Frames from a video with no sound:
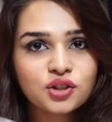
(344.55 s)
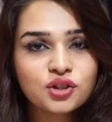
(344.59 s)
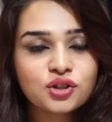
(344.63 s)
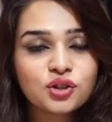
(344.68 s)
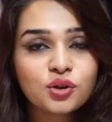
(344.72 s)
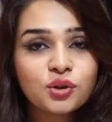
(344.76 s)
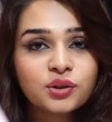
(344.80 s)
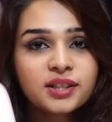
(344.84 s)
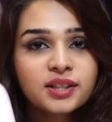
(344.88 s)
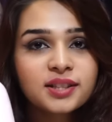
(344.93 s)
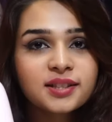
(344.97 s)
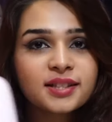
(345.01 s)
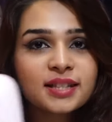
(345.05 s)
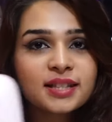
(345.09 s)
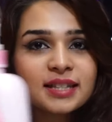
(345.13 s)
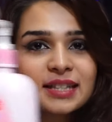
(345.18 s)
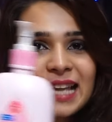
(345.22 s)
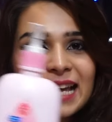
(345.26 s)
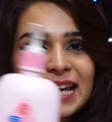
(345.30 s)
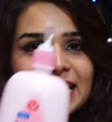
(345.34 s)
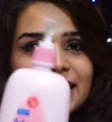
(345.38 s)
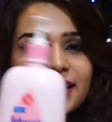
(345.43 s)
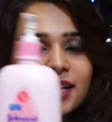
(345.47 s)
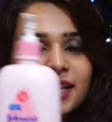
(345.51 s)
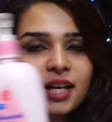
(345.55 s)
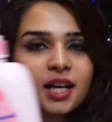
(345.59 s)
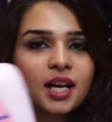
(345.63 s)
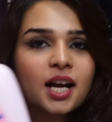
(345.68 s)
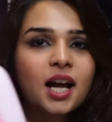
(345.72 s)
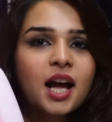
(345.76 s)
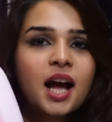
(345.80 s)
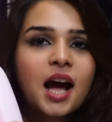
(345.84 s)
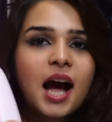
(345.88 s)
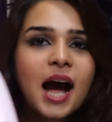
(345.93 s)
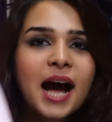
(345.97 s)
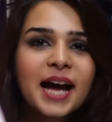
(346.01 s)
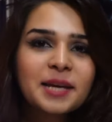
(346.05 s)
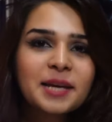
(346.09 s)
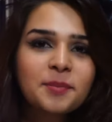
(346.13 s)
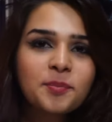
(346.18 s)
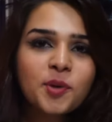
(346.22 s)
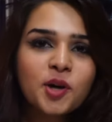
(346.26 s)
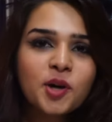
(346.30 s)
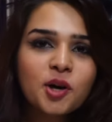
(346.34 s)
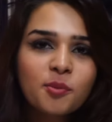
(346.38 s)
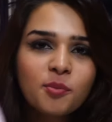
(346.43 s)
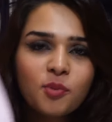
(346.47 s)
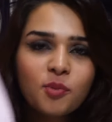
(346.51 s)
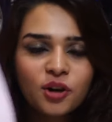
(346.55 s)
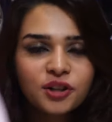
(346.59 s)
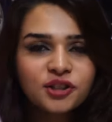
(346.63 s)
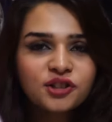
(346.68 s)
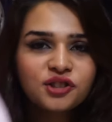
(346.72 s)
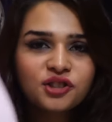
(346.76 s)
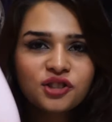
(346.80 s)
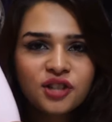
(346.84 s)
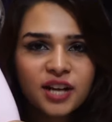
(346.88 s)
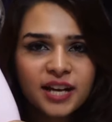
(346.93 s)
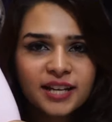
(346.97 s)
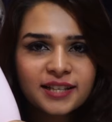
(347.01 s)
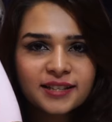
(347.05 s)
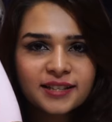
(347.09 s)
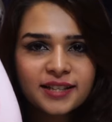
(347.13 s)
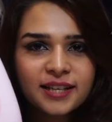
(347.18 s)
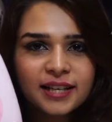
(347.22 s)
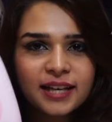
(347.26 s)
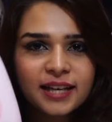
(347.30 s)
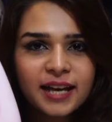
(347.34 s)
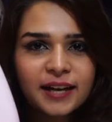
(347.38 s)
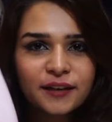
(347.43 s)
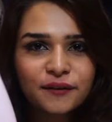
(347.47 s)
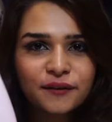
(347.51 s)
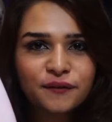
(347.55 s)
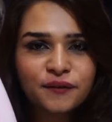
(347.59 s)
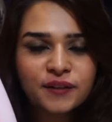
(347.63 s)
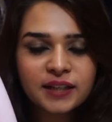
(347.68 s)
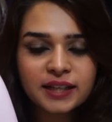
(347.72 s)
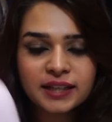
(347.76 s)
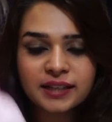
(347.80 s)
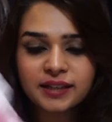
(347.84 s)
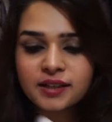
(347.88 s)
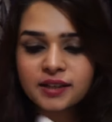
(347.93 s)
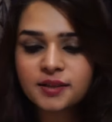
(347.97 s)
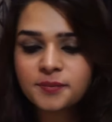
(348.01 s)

So this is like hyper moisturizing, I feel.